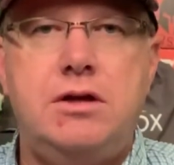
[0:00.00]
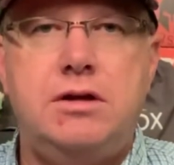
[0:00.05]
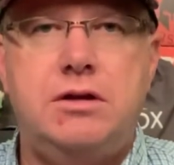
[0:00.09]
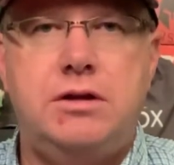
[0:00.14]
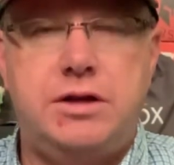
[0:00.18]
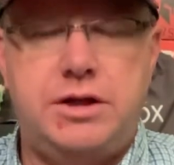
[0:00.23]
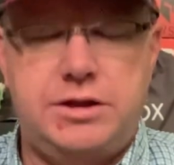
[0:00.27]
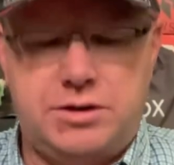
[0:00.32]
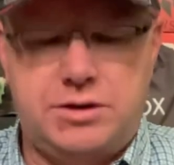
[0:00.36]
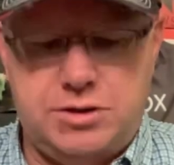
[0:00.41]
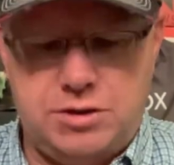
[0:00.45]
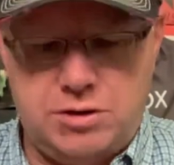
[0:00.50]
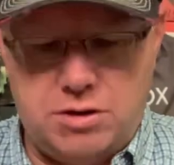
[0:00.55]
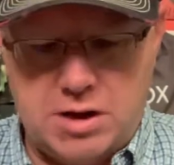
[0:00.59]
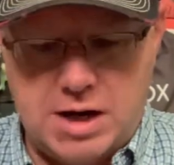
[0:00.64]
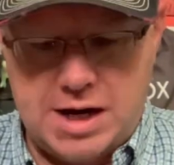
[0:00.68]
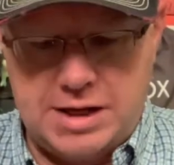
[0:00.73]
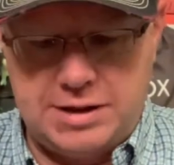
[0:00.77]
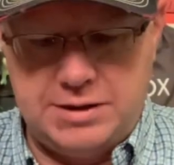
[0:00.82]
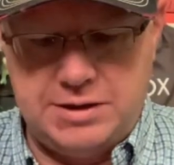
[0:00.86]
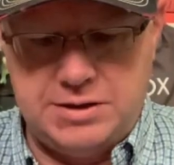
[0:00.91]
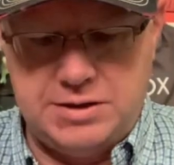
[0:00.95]
let's
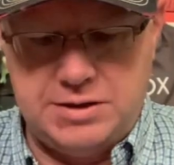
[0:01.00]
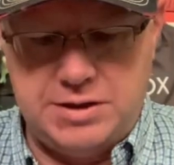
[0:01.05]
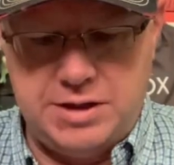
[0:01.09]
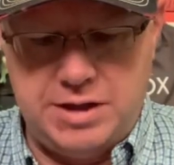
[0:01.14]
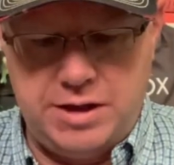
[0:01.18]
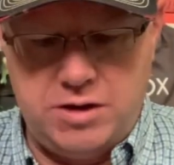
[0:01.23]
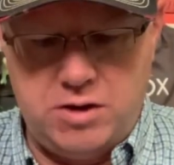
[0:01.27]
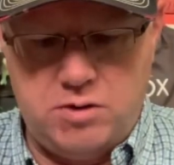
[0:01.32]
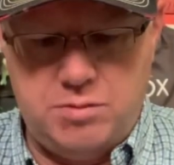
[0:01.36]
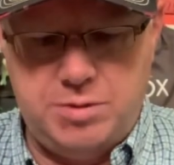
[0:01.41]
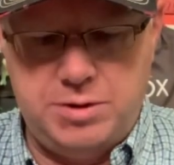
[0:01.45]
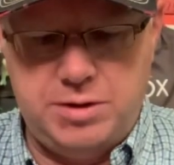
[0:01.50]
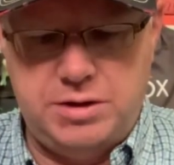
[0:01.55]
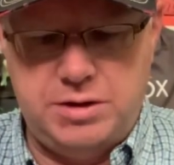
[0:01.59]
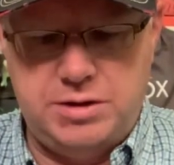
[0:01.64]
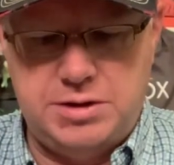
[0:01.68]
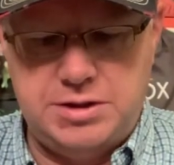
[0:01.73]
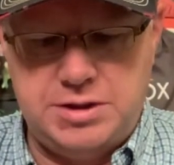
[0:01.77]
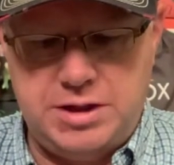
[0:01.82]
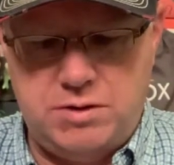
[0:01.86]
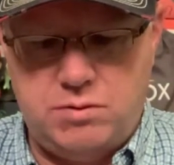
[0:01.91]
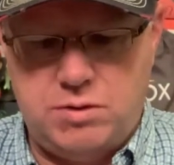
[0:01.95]
crack this thing open and
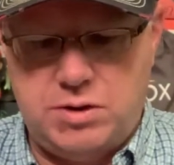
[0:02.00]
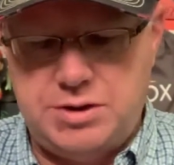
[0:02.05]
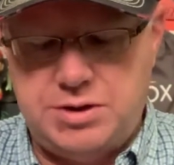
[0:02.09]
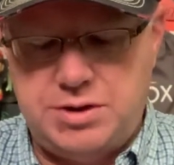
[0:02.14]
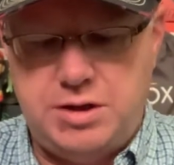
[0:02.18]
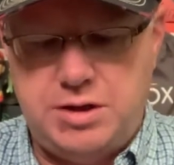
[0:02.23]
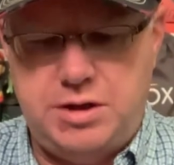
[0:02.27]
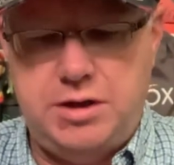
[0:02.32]
see what's in